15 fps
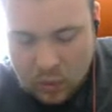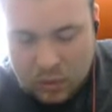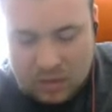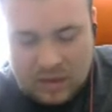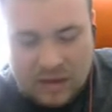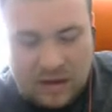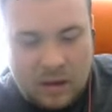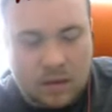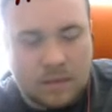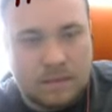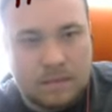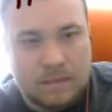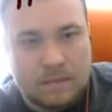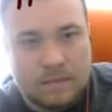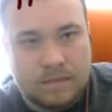Oldale.
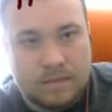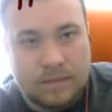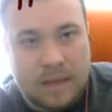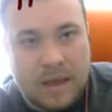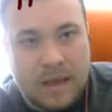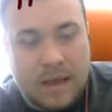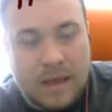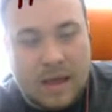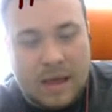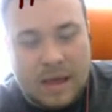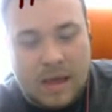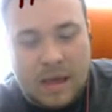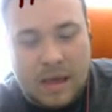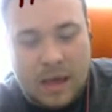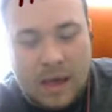
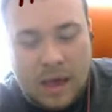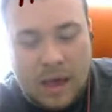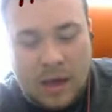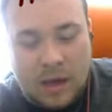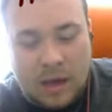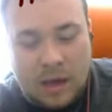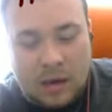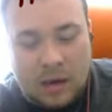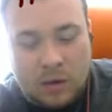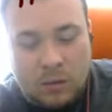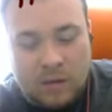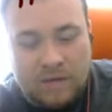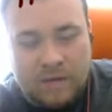And